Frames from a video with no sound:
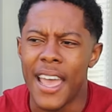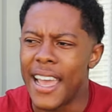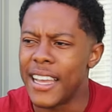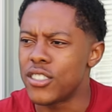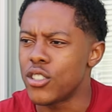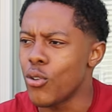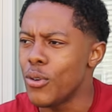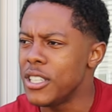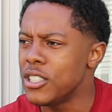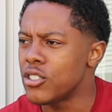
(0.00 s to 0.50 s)

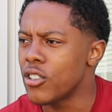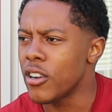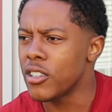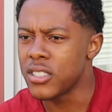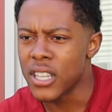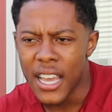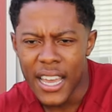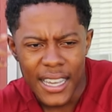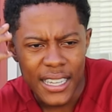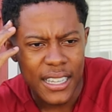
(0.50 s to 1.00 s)
And so he
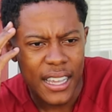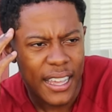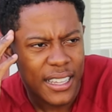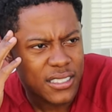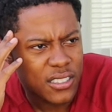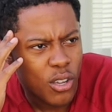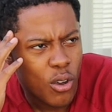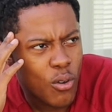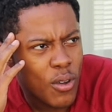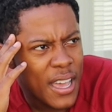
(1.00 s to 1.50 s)
starts, and
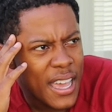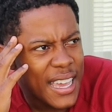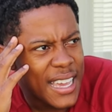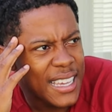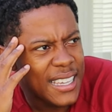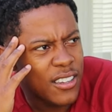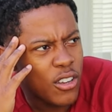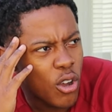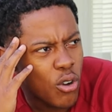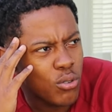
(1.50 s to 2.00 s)
so
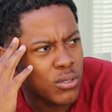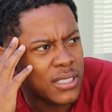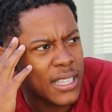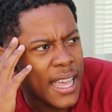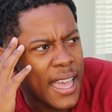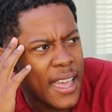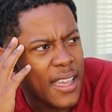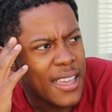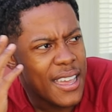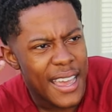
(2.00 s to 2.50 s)
he knows
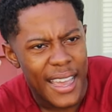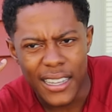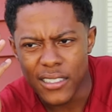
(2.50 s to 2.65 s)
that.